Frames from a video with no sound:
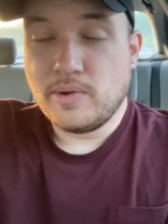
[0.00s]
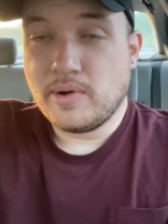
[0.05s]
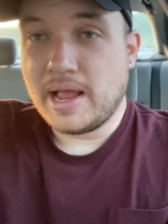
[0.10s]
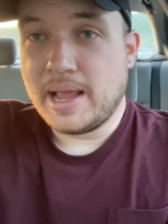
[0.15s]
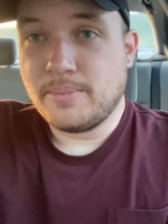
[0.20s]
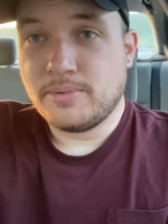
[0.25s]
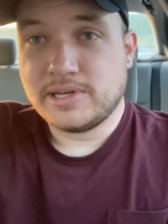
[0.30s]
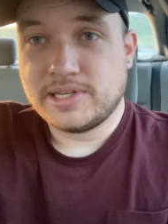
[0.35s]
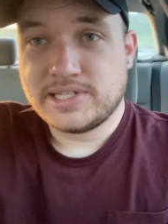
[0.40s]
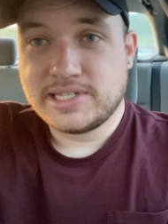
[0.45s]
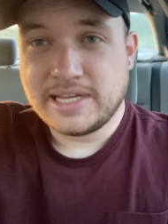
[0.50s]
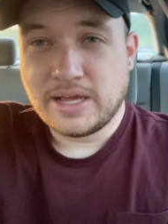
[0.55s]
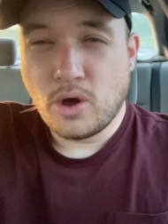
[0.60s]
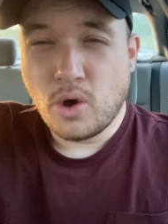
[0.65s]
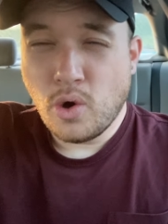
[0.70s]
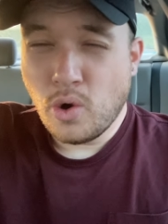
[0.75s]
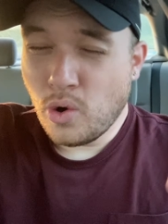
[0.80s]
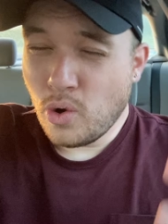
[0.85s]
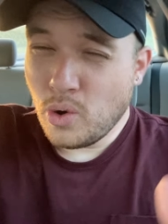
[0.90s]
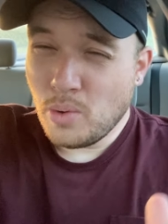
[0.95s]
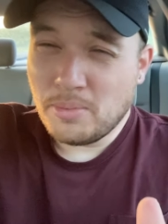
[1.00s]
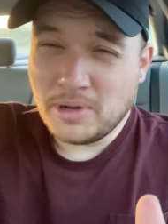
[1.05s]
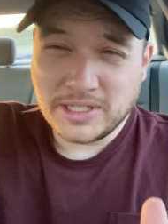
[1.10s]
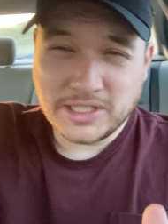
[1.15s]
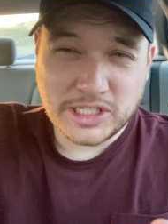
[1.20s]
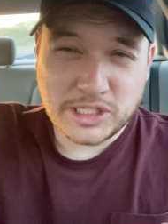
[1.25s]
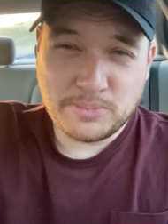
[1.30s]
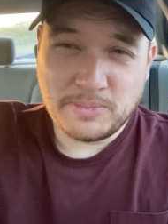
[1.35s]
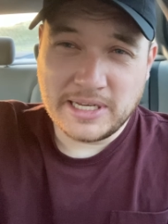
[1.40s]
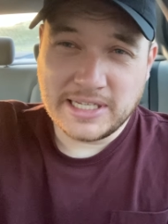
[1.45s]
were able to see a whole bunch
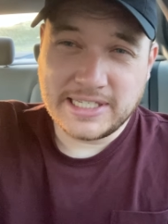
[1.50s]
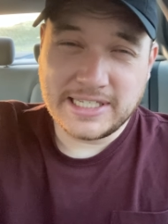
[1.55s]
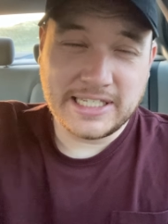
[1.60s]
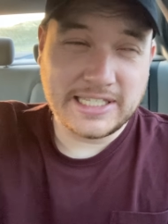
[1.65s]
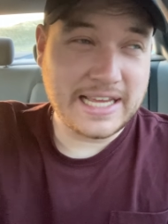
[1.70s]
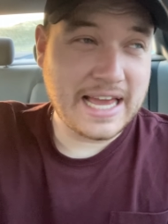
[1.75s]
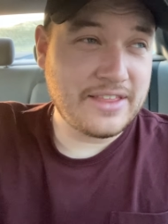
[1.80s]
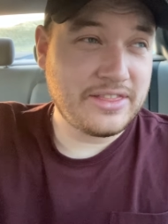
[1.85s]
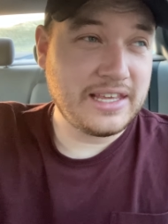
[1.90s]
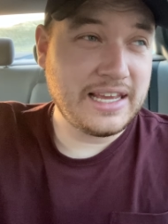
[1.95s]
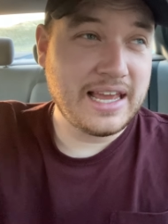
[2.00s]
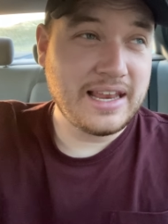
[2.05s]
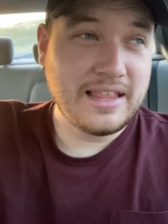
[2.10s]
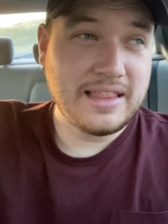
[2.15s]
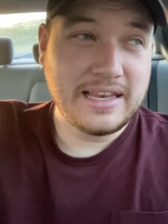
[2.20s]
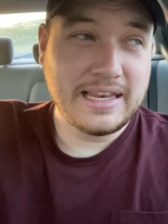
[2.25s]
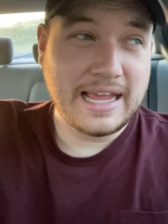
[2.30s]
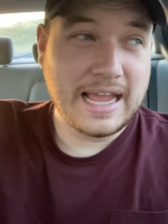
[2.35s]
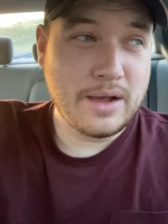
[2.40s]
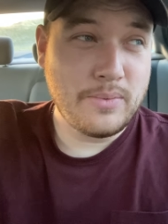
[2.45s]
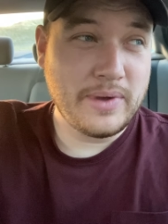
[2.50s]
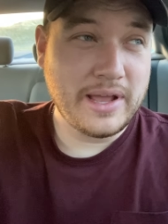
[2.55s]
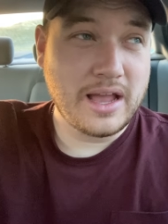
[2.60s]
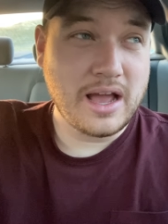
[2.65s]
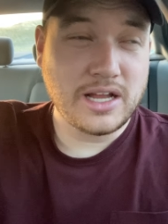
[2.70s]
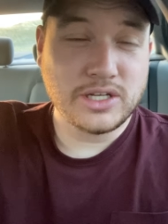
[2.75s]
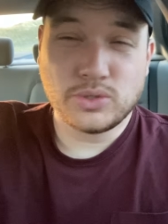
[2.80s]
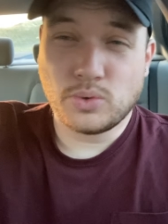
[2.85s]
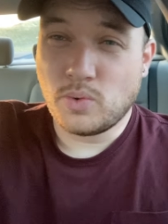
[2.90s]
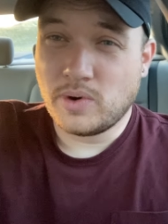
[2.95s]
of species. At the end of the day, we
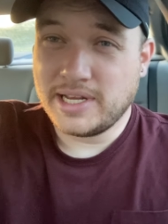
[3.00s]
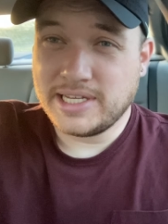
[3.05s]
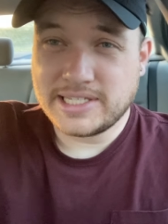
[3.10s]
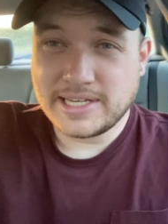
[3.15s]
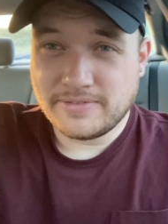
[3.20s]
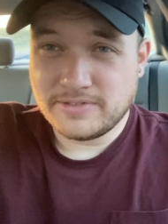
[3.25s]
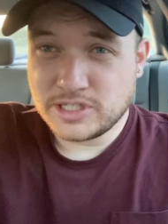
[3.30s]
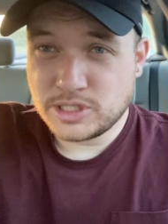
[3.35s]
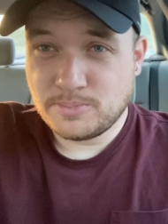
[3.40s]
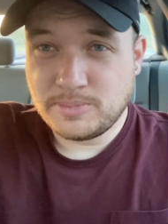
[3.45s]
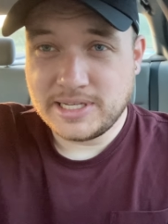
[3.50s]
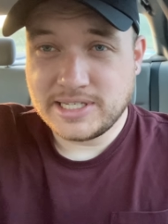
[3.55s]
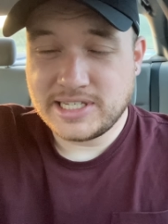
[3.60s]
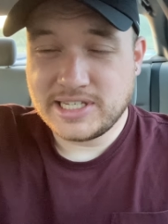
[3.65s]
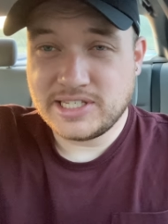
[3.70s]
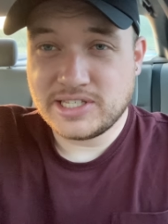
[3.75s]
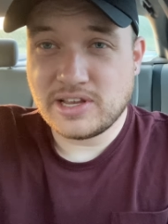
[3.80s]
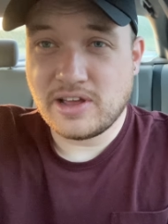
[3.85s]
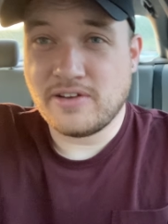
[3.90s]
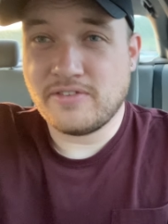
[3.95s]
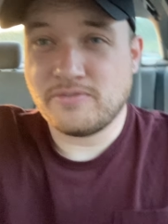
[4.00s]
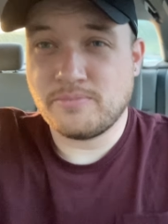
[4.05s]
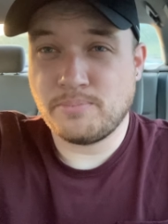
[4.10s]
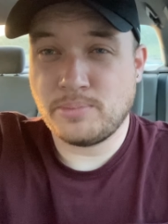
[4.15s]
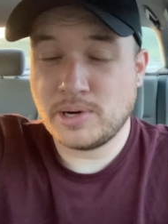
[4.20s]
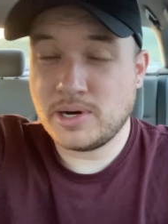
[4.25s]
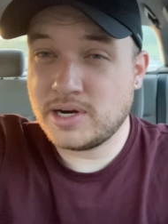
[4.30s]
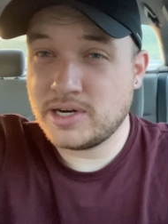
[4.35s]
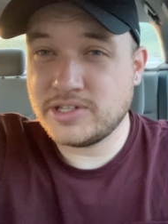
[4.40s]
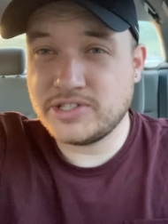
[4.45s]
got twenty-seven species of
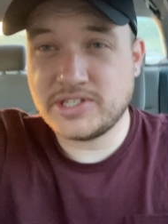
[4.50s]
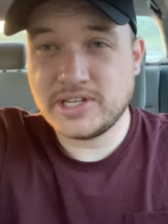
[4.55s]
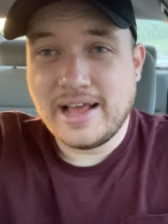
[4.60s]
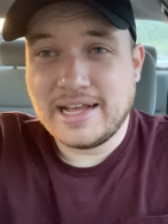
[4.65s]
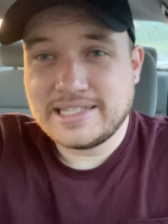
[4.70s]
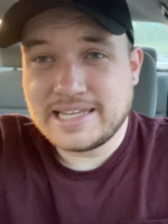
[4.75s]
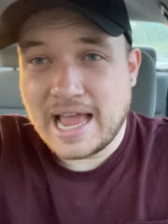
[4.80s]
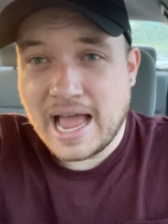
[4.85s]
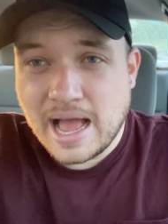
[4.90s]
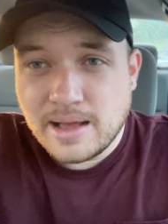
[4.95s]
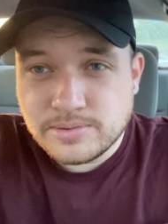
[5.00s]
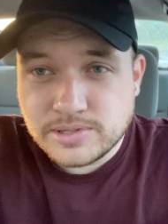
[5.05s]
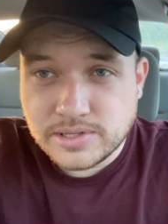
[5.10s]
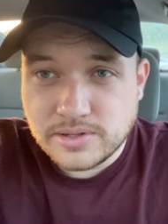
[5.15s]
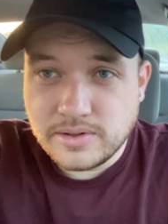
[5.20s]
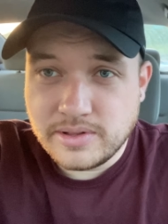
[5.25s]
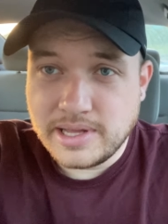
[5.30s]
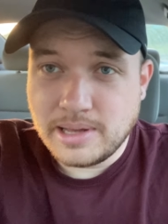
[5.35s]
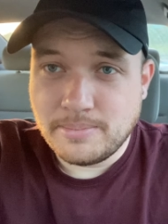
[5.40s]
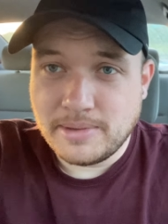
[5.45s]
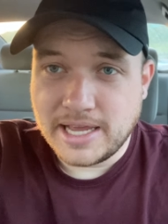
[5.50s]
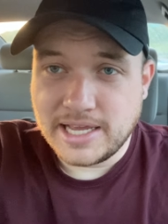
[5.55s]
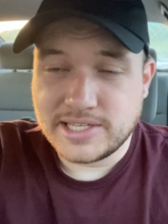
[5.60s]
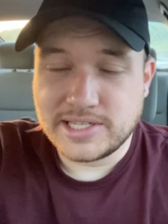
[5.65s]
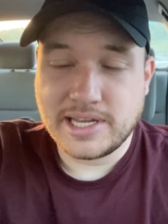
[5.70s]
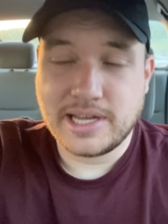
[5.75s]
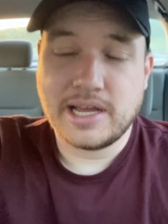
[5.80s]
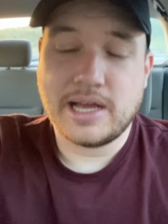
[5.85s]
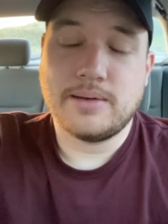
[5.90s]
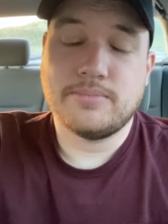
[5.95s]
birds. That's absolutely
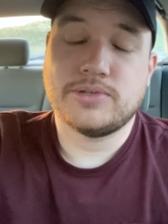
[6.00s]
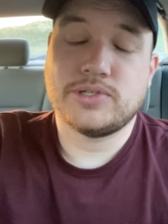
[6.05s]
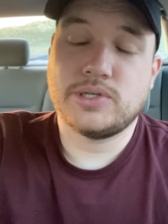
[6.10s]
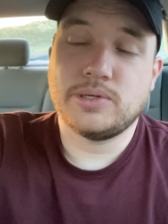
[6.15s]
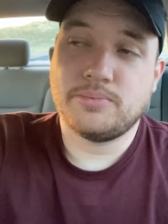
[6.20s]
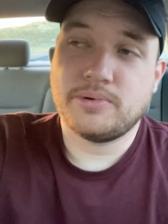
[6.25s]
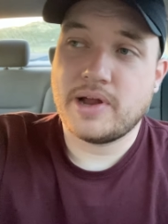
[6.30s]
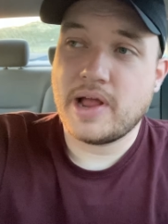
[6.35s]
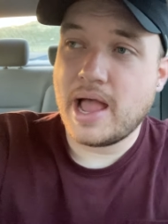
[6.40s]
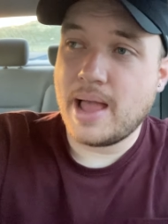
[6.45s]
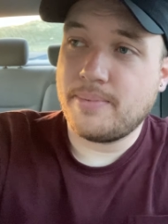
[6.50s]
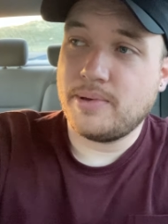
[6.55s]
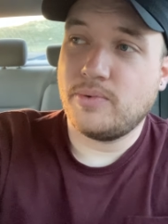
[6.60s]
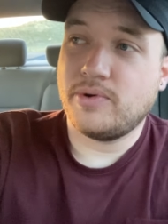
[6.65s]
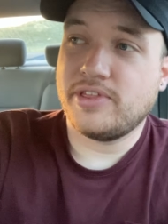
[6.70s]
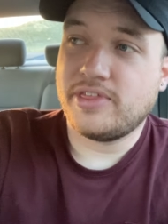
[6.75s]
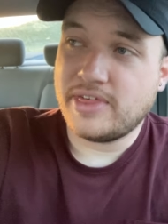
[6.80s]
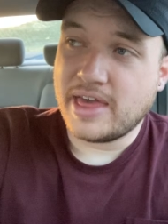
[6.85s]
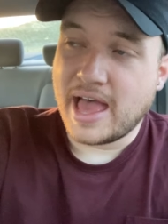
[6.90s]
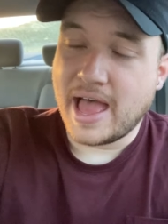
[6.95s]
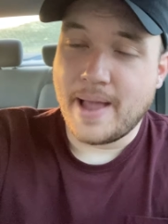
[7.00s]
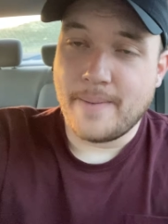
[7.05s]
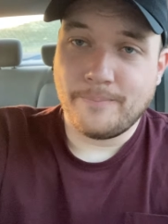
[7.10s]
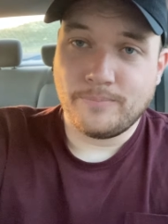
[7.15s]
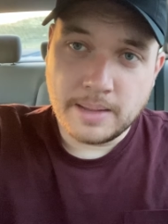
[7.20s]
amazing. I'm super happy with that.